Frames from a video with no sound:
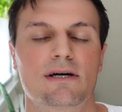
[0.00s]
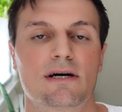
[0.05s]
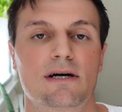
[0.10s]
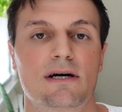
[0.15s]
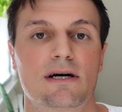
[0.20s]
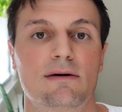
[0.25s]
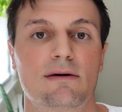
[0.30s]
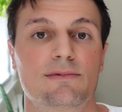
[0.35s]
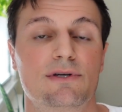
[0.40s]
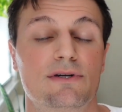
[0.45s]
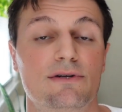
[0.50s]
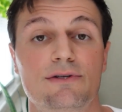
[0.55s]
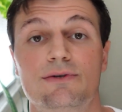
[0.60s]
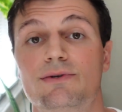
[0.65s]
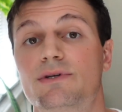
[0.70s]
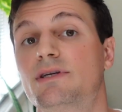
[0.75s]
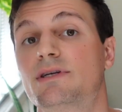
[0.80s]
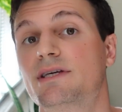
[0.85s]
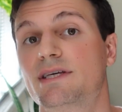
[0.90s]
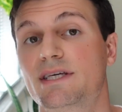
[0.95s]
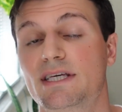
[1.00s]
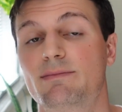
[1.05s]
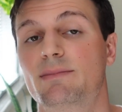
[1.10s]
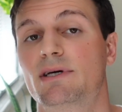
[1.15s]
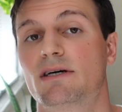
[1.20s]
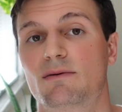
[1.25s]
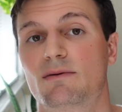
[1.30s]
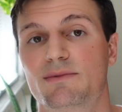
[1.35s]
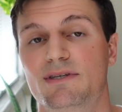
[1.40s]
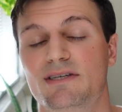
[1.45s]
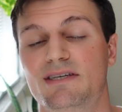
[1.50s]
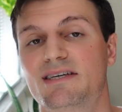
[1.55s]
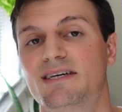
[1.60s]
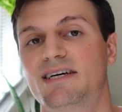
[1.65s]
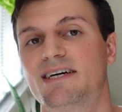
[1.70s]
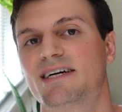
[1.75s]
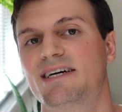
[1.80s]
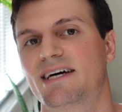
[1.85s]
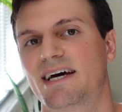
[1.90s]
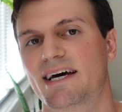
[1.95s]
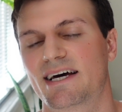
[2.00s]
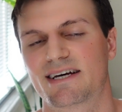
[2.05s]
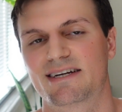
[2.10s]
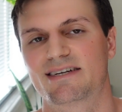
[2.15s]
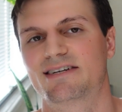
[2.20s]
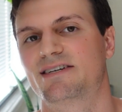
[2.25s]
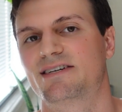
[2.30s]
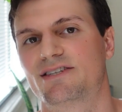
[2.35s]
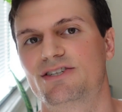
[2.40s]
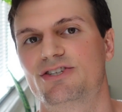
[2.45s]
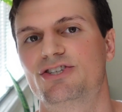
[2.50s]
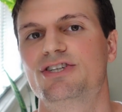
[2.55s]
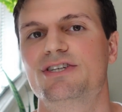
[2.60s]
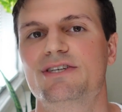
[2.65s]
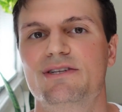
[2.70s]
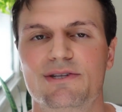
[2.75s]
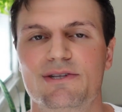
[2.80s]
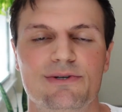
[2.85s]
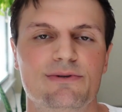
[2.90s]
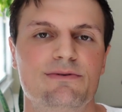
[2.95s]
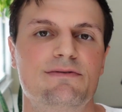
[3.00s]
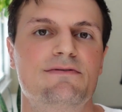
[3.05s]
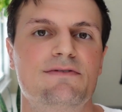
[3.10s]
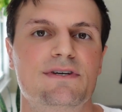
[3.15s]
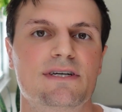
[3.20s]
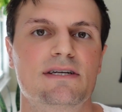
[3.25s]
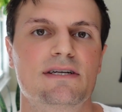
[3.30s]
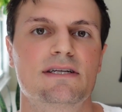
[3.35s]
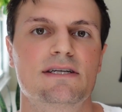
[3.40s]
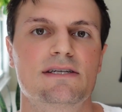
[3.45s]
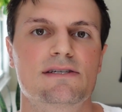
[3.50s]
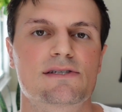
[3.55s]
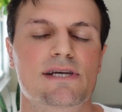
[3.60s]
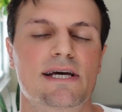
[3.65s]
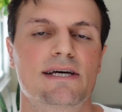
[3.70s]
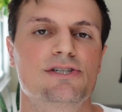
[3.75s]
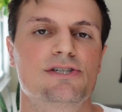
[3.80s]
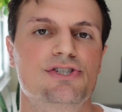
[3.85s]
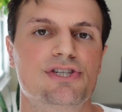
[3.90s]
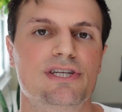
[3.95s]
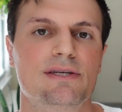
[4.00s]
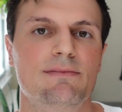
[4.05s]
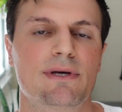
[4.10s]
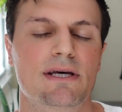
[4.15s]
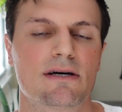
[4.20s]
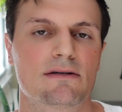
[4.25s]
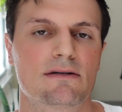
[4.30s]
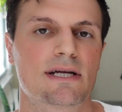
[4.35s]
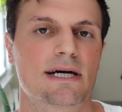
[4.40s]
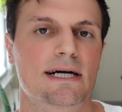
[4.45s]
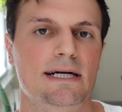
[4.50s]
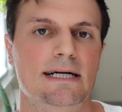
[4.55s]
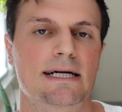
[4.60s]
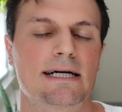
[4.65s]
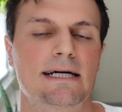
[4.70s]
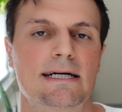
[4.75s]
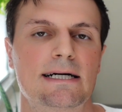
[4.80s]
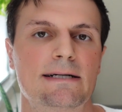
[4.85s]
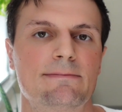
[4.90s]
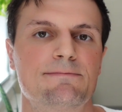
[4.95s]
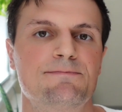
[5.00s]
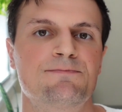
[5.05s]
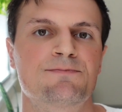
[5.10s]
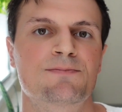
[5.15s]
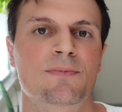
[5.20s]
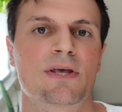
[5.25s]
You can email me at glufitness@gmail.com.